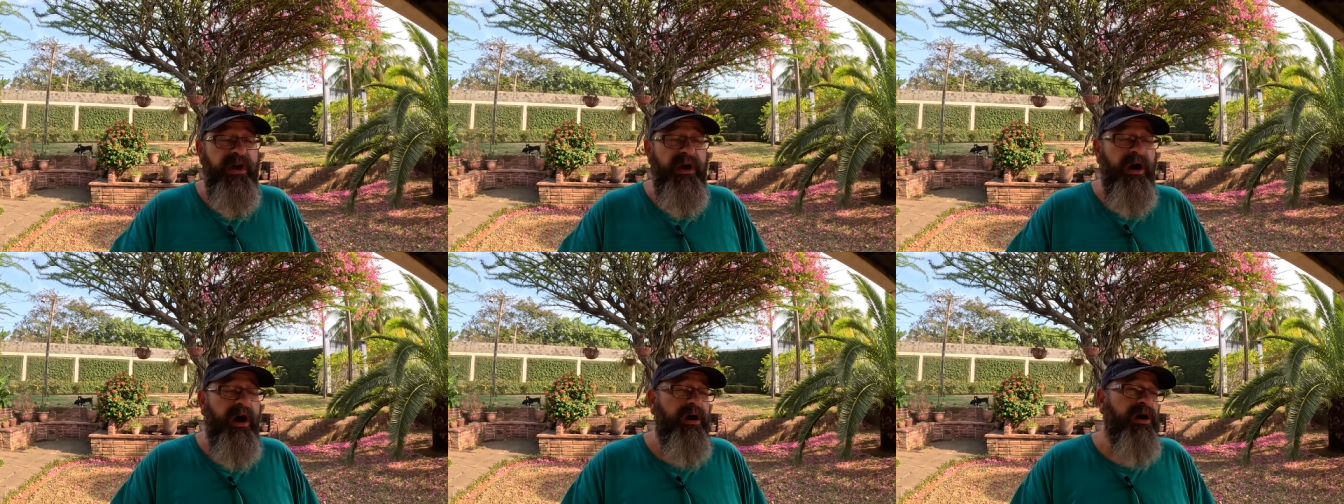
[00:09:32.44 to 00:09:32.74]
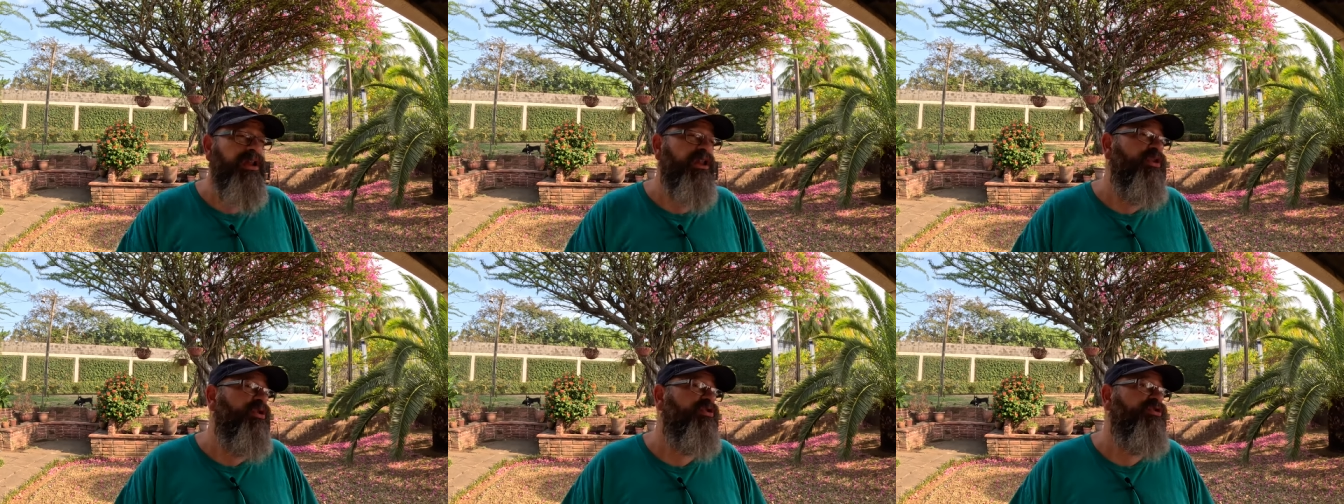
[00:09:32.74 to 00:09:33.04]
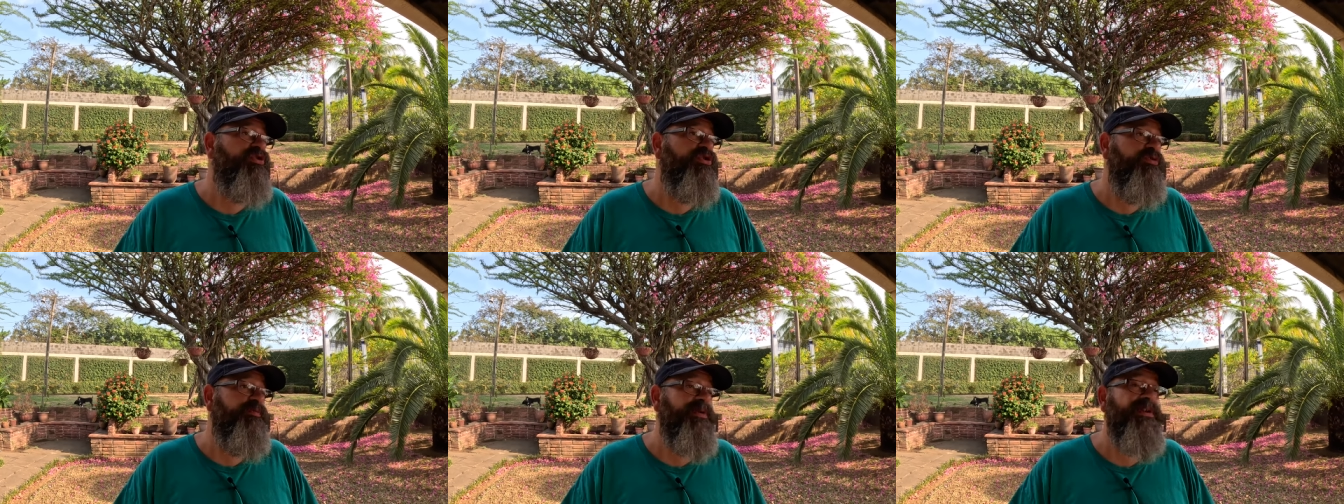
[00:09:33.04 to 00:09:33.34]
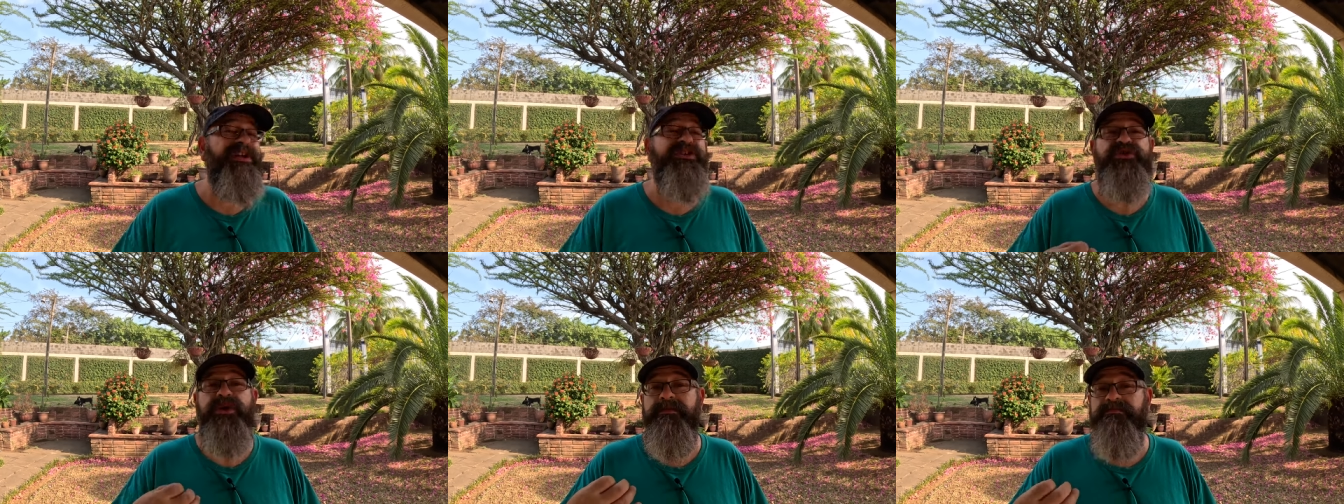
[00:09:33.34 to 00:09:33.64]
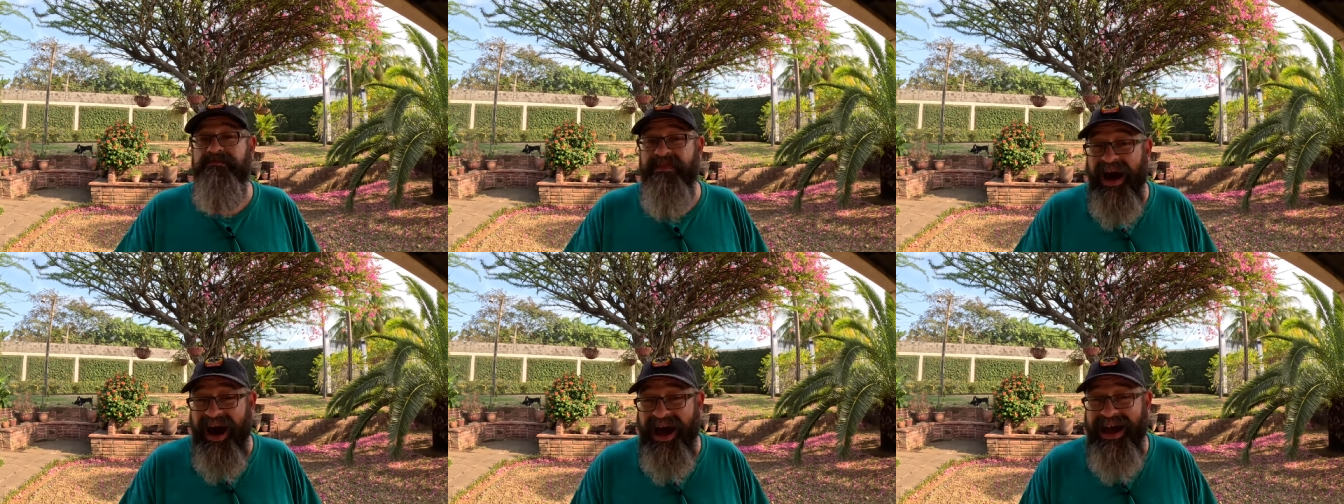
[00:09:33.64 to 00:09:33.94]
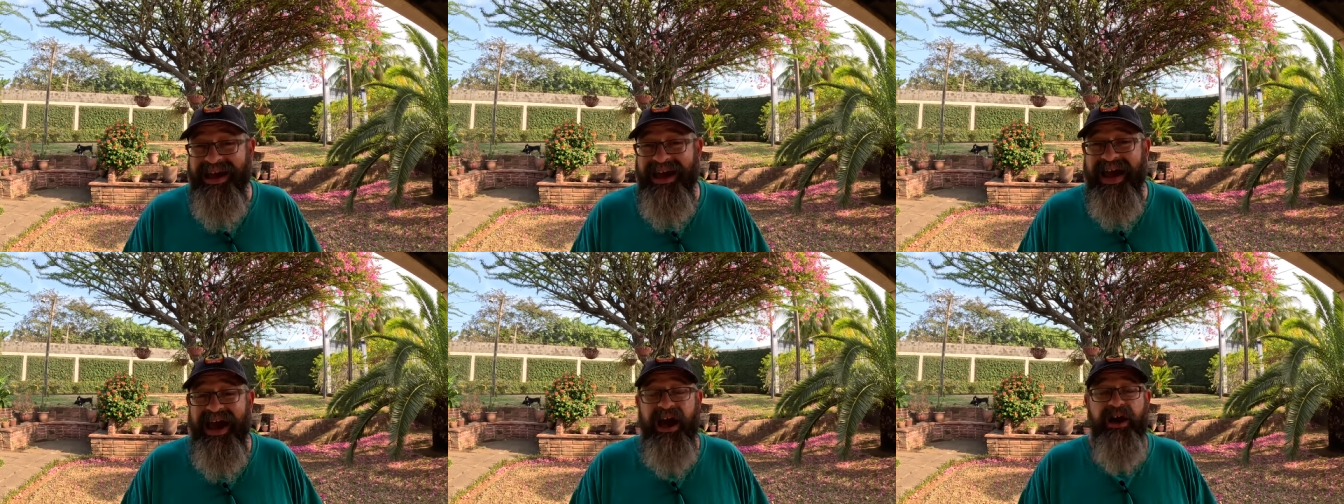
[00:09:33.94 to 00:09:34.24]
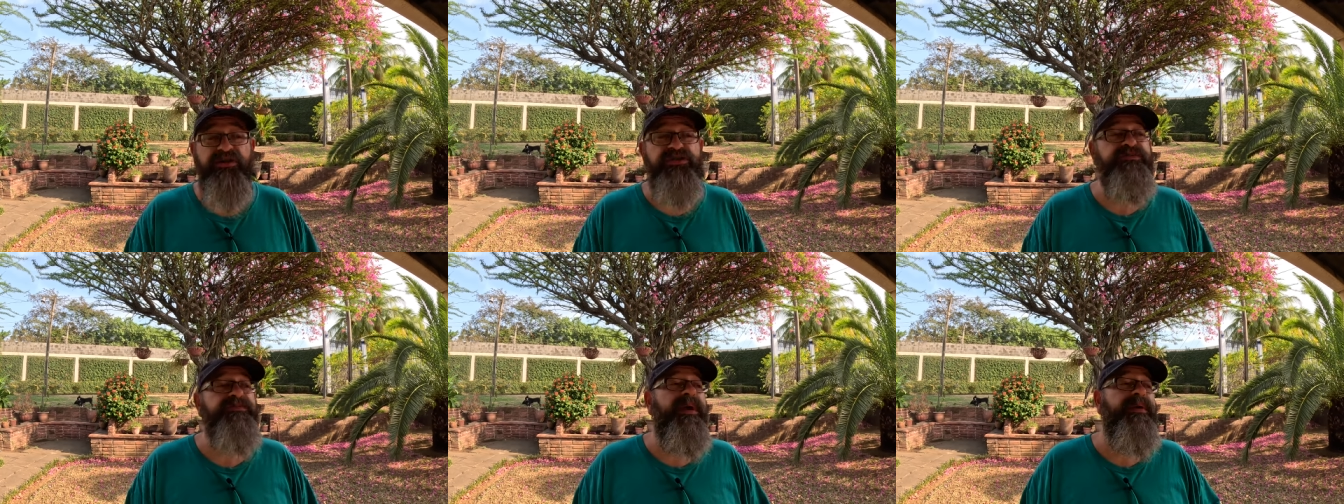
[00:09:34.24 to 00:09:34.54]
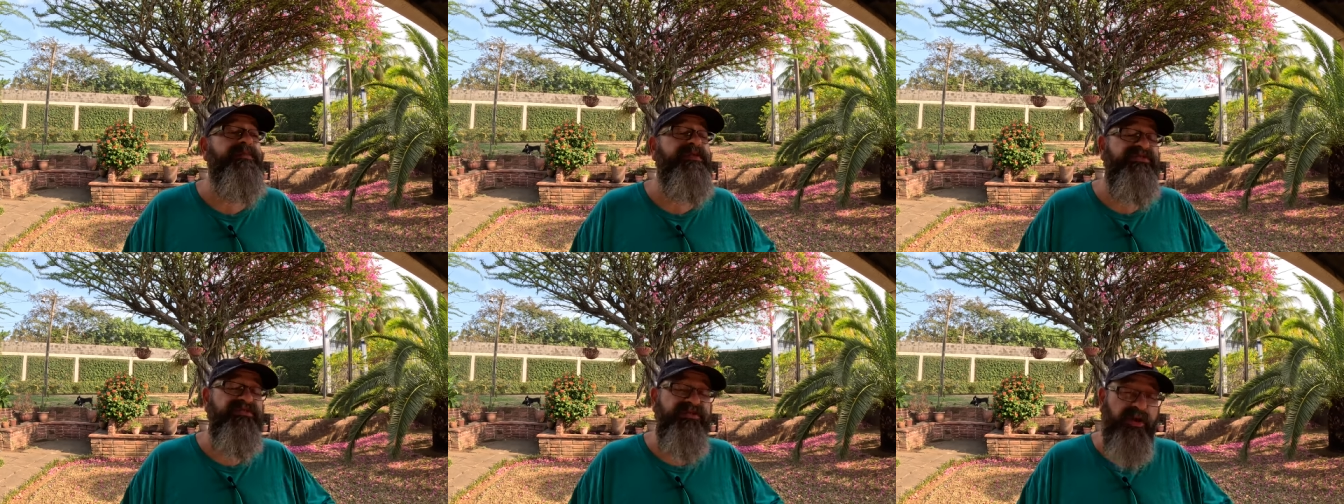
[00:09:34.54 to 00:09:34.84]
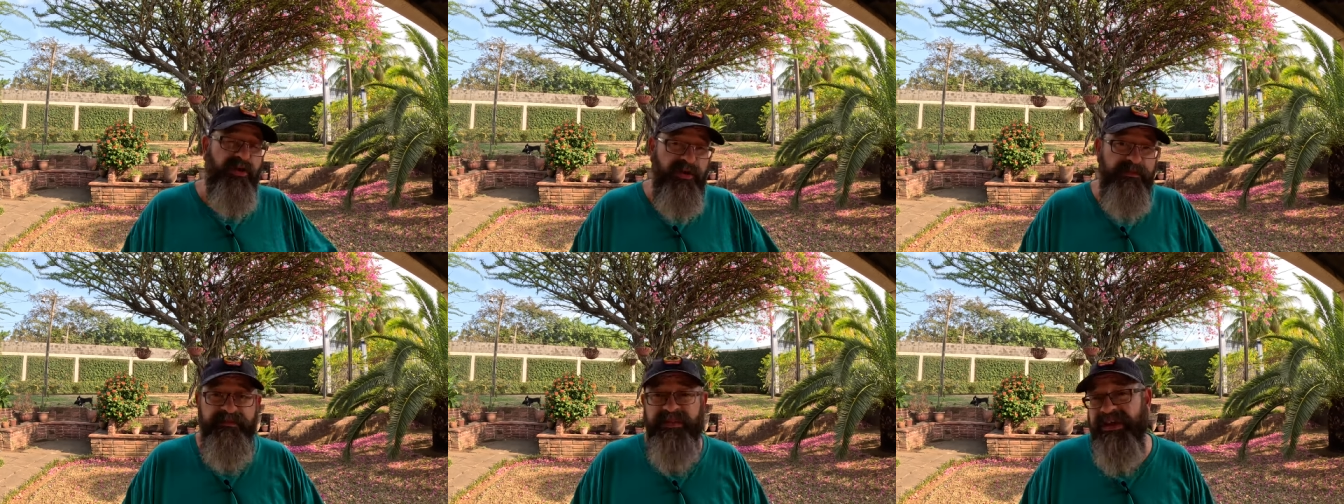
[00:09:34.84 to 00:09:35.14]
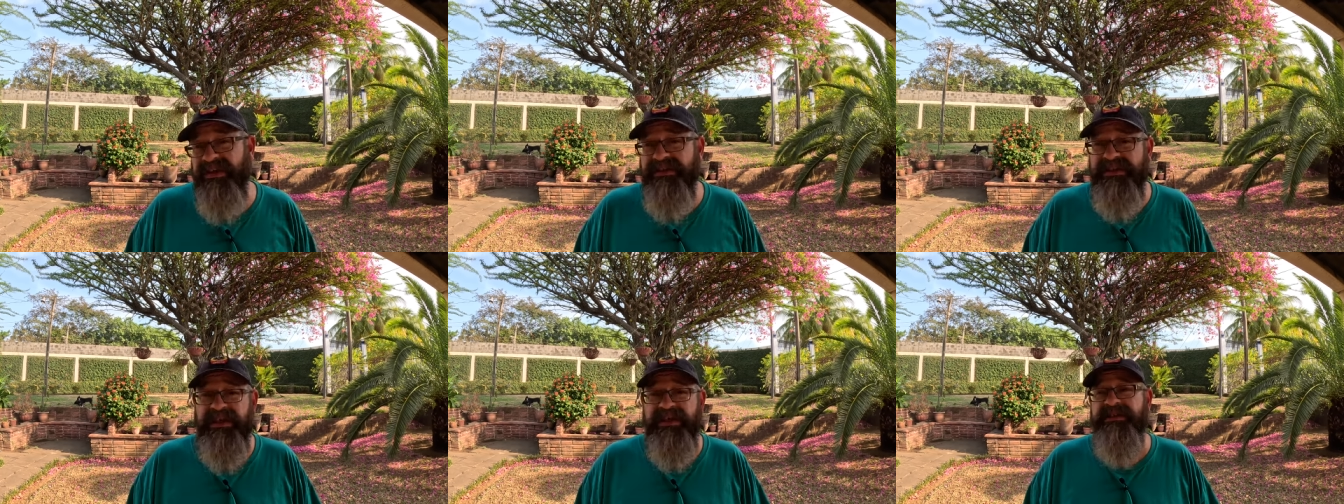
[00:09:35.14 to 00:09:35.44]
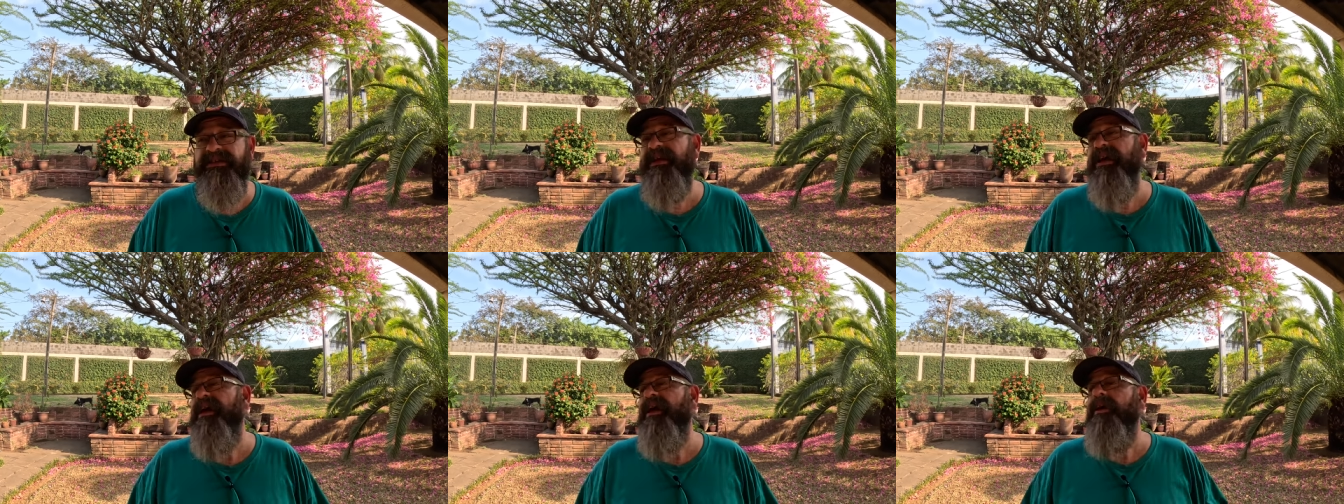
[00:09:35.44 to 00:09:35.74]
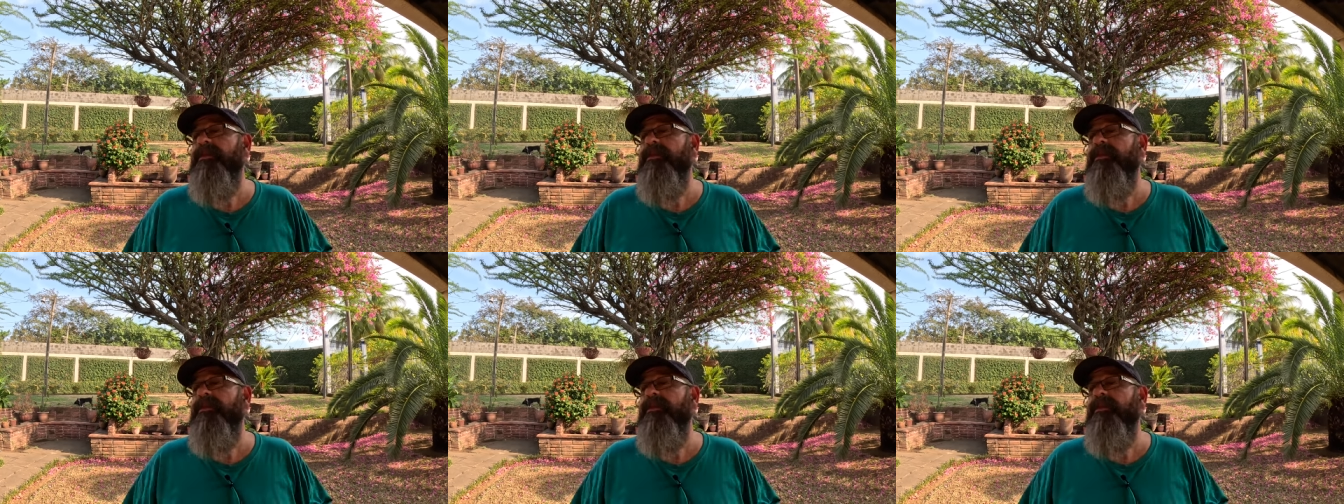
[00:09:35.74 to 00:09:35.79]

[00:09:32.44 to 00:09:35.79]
are going to look to potentially buy a house, maybe start a business,